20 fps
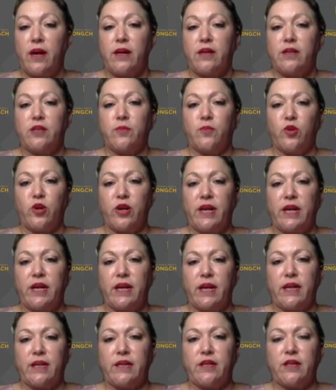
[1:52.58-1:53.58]

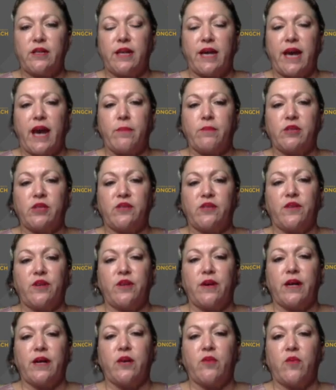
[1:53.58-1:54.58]
debris into the atmosphere
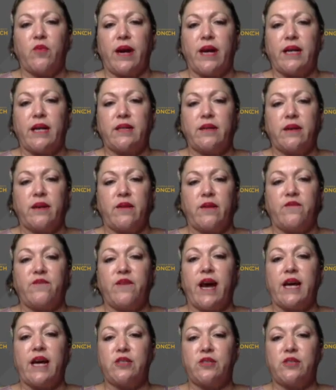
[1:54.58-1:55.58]
at a rate uh,
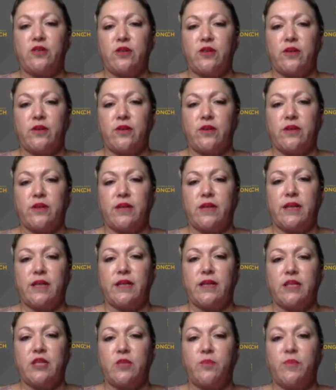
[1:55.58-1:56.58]
faster than
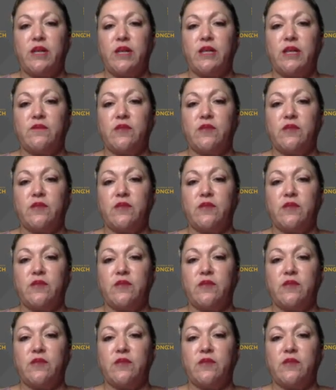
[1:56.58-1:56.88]
the speed of